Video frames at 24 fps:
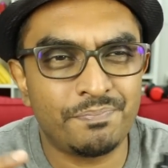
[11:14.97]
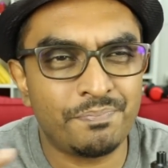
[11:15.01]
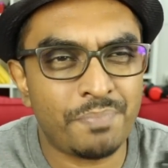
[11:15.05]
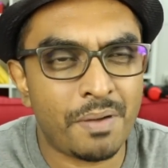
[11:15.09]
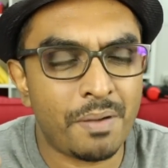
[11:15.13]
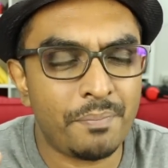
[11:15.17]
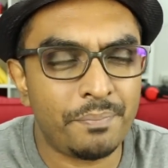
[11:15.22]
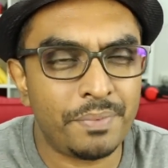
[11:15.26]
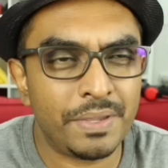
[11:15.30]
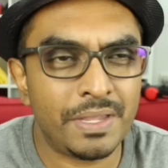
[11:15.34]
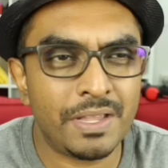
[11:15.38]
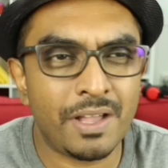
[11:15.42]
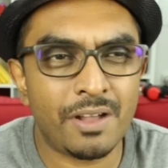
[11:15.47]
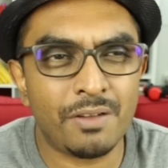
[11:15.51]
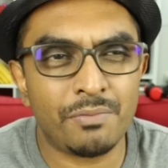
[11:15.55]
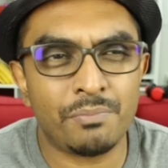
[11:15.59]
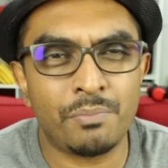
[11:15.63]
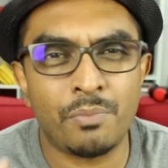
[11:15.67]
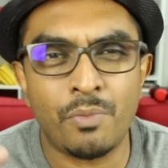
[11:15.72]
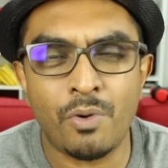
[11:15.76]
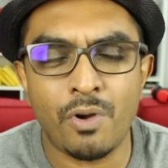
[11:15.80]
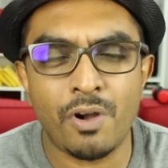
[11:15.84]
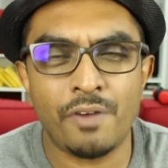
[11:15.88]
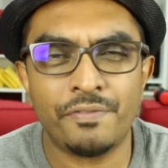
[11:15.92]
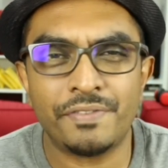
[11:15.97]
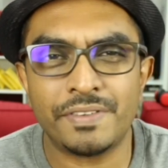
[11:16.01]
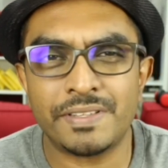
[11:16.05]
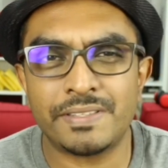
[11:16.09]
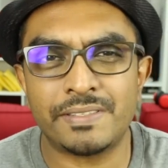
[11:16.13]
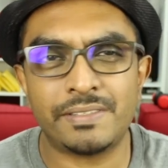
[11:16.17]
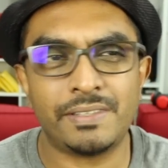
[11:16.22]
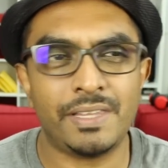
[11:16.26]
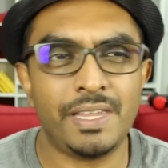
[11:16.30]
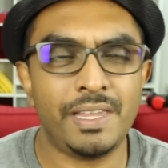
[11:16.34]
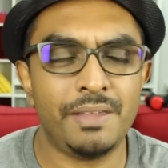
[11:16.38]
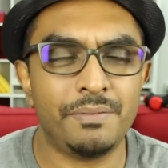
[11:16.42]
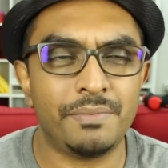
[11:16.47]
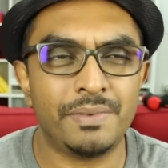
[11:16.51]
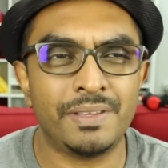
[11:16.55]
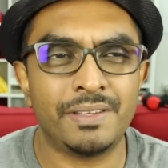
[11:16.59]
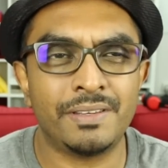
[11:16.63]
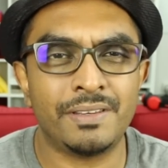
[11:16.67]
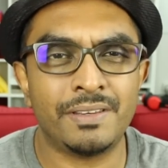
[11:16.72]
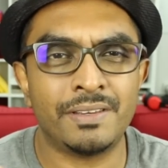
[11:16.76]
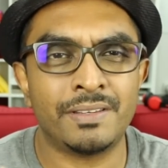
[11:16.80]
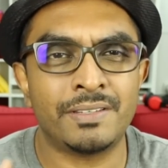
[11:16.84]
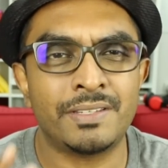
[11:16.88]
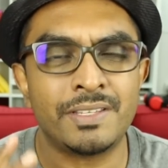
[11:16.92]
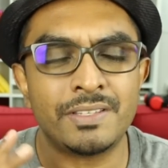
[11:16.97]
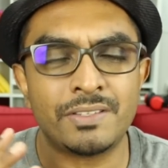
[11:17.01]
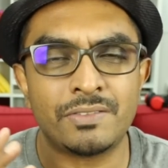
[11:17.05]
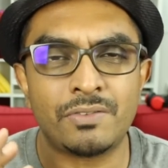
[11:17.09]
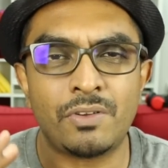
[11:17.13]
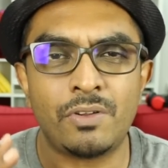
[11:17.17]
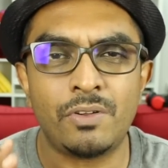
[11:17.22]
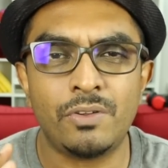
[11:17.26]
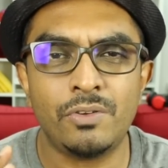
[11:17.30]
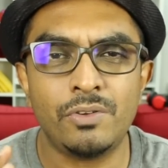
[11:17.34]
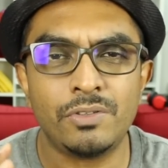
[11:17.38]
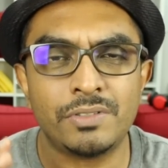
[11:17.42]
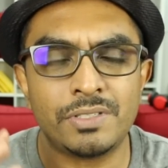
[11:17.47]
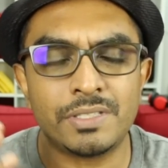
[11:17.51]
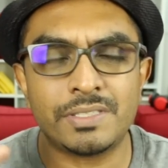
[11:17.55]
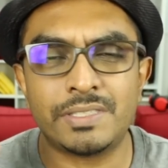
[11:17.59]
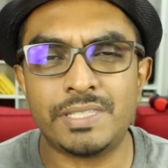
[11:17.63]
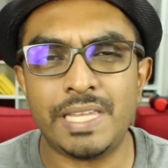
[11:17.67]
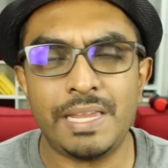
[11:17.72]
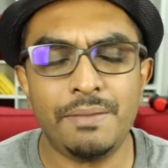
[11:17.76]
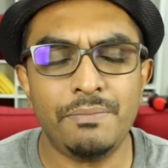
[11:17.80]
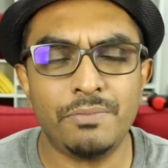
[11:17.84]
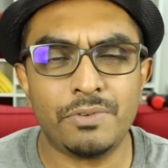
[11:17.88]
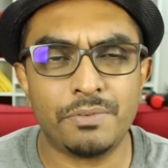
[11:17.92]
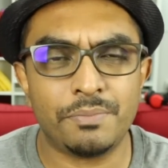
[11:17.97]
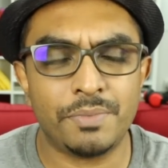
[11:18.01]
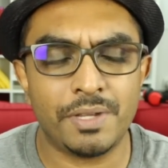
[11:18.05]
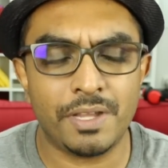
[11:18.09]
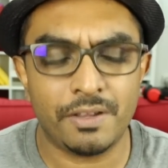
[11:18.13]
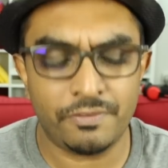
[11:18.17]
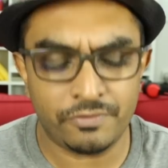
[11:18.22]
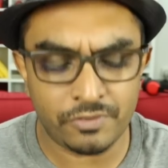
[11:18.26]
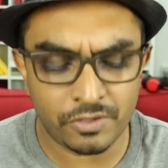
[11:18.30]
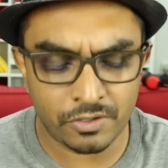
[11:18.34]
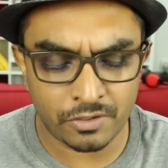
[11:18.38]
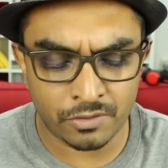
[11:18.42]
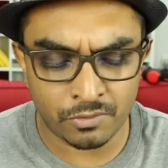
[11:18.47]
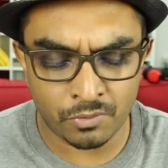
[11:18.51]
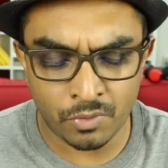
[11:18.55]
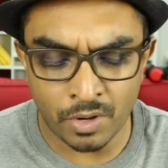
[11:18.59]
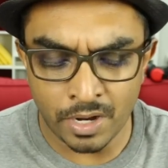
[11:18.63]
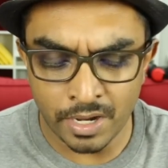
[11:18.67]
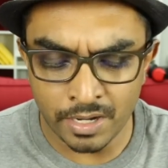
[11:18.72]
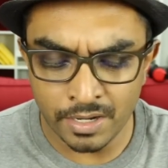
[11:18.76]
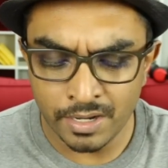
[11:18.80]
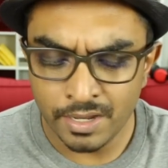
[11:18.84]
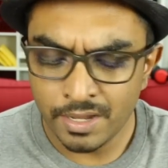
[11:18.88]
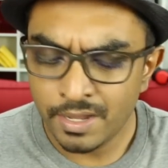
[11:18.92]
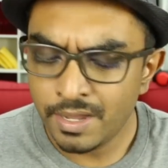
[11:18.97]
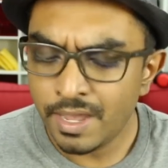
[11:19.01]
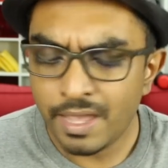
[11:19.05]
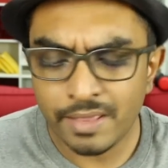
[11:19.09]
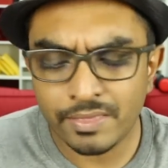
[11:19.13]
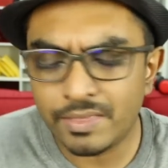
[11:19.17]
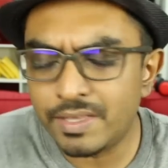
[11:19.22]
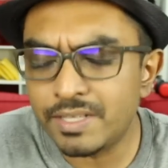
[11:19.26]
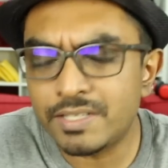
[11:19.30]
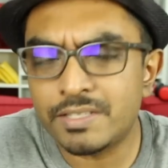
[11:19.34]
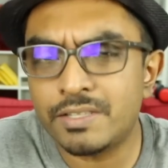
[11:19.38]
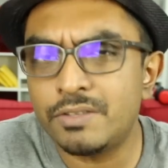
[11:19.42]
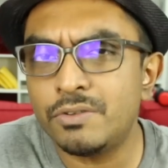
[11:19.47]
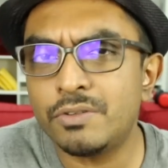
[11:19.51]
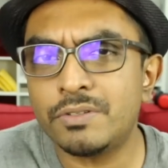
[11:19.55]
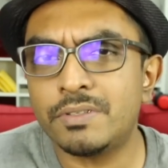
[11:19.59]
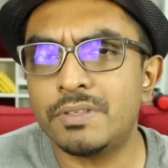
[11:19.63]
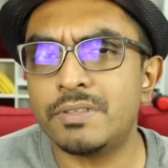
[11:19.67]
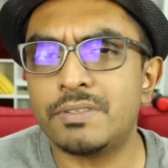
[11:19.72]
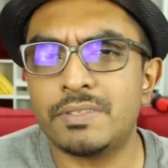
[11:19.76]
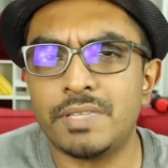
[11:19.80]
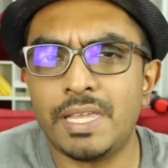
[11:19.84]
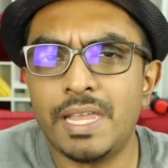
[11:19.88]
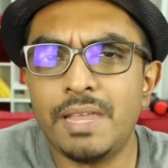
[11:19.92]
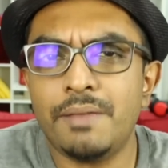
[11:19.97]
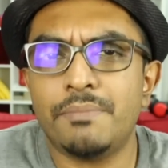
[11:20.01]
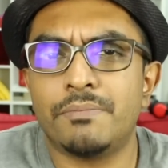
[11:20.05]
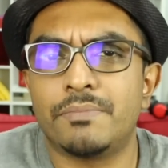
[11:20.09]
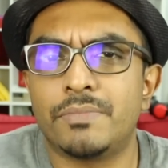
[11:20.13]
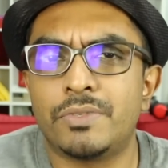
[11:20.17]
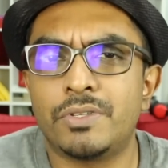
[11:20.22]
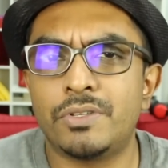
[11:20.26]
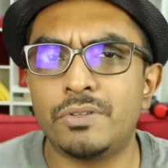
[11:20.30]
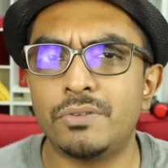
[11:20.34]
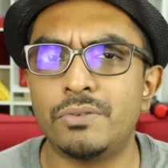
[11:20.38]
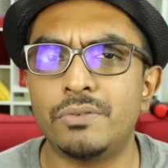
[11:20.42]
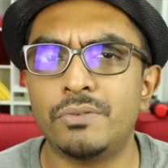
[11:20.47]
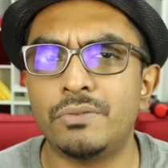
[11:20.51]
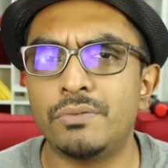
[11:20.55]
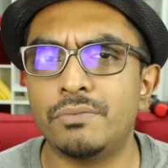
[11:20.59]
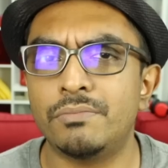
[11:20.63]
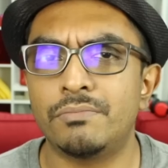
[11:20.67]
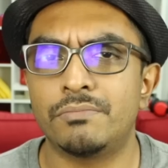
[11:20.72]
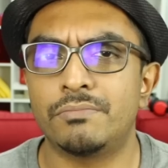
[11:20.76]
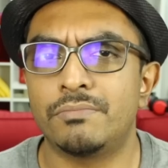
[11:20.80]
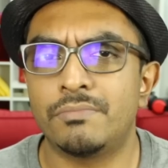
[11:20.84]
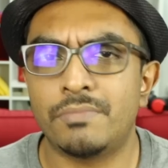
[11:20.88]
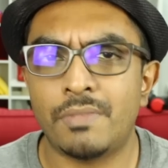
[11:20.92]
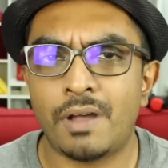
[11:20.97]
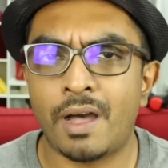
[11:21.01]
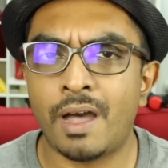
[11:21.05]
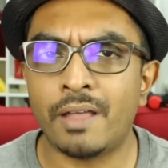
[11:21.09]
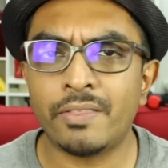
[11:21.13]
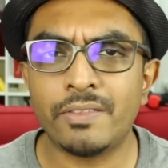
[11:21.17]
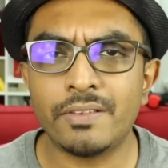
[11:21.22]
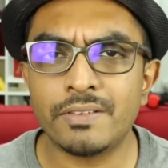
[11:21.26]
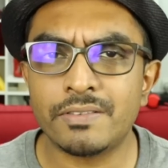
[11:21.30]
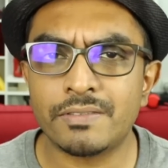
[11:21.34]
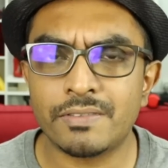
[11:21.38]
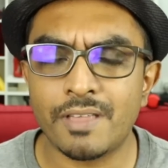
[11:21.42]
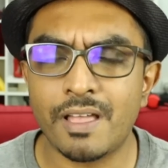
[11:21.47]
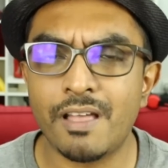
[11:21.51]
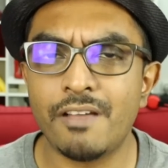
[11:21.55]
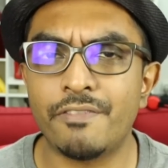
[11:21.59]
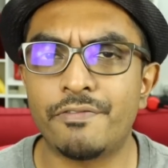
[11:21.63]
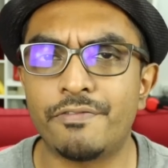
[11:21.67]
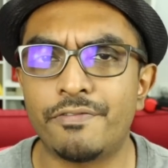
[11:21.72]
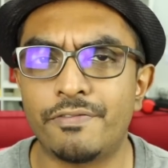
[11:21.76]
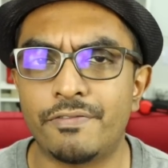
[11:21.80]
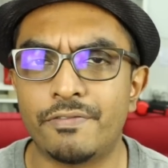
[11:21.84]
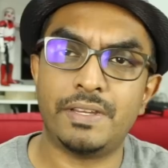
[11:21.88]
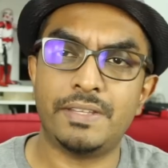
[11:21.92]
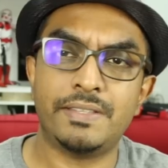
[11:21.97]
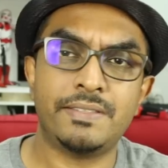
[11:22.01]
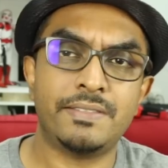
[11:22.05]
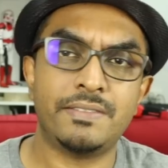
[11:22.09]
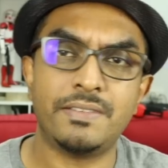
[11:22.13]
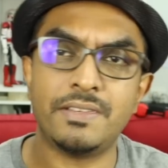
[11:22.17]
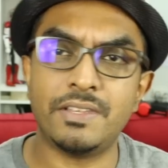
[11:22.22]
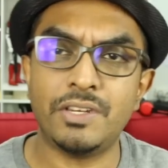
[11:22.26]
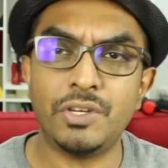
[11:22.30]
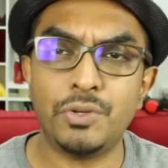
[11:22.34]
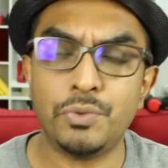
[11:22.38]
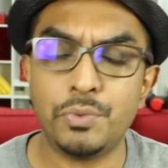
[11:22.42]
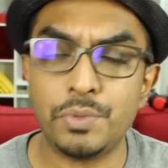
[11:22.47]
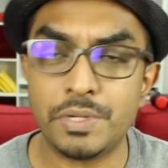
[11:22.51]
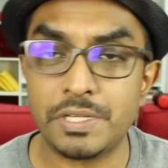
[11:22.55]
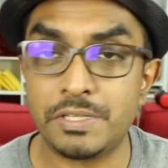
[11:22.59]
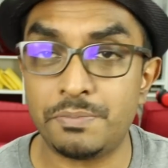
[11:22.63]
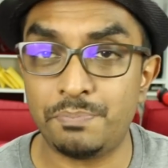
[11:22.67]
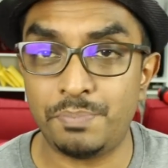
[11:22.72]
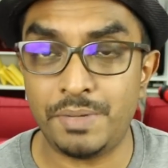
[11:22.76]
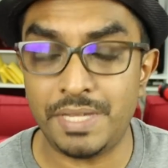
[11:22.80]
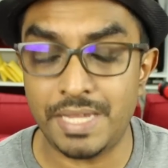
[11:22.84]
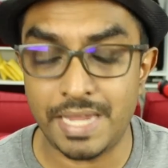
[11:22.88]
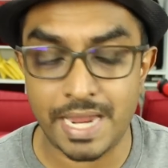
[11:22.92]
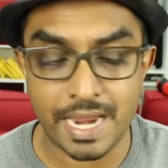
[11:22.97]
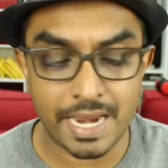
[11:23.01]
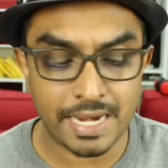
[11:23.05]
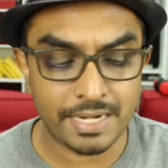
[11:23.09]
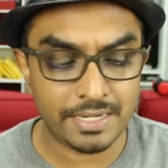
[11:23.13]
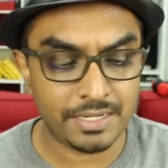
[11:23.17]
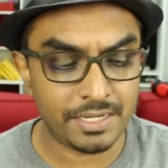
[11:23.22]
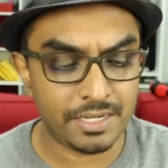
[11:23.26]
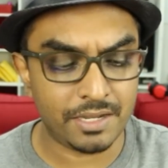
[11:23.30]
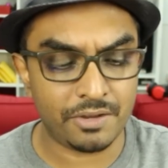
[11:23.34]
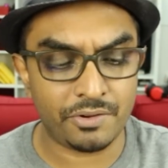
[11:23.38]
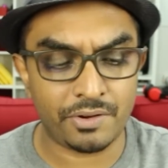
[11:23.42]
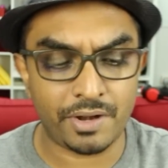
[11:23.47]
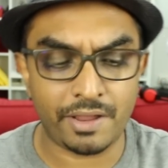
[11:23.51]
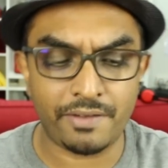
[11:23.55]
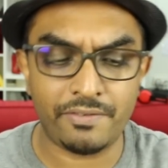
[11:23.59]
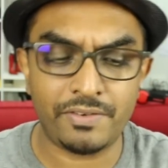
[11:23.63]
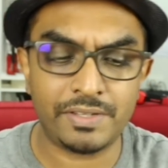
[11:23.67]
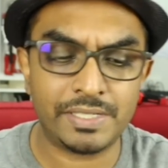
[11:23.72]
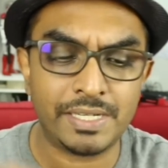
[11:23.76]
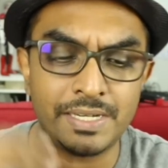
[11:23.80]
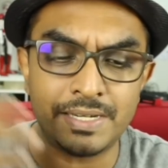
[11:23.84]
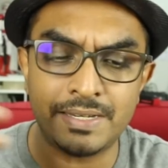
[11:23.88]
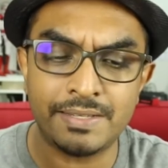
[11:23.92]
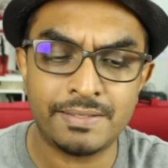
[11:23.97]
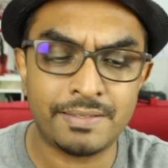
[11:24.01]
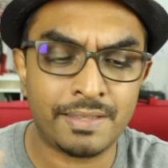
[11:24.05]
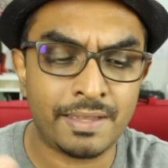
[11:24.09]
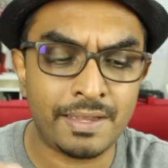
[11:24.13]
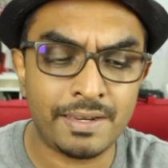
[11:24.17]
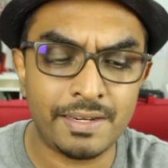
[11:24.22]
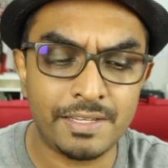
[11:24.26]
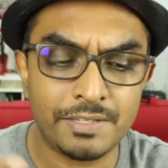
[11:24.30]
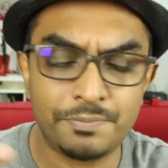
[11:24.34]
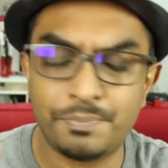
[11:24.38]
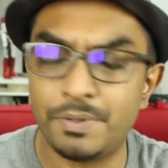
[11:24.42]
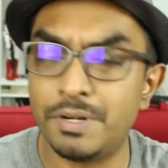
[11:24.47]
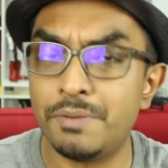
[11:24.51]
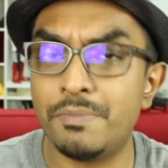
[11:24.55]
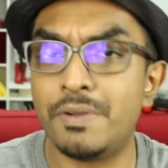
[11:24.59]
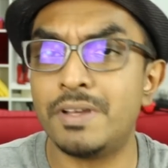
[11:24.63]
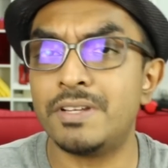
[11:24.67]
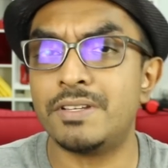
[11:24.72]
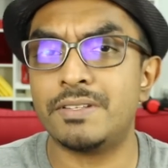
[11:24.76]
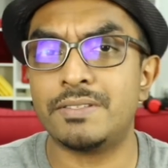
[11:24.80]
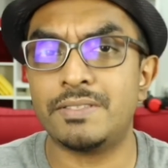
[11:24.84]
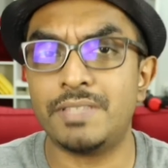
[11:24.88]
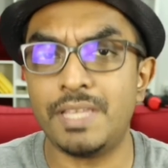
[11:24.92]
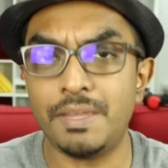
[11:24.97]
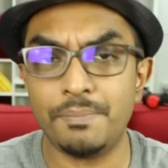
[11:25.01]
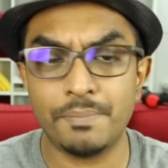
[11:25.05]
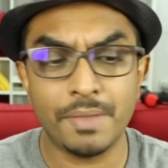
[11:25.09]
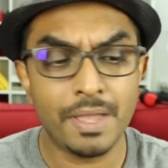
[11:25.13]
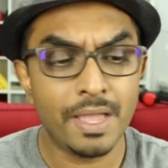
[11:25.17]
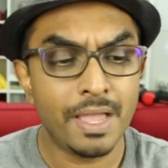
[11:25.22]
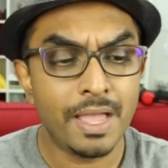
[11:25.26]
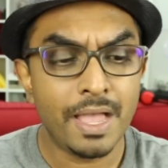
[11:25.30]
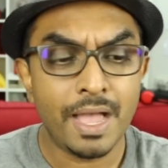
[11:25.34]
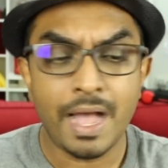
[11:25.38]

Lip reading: pumping out more of the same. It just all looks the same to me after a while, and this looks the same to other stuff. This sinuous P80 or whatever, the design is pretty much the same.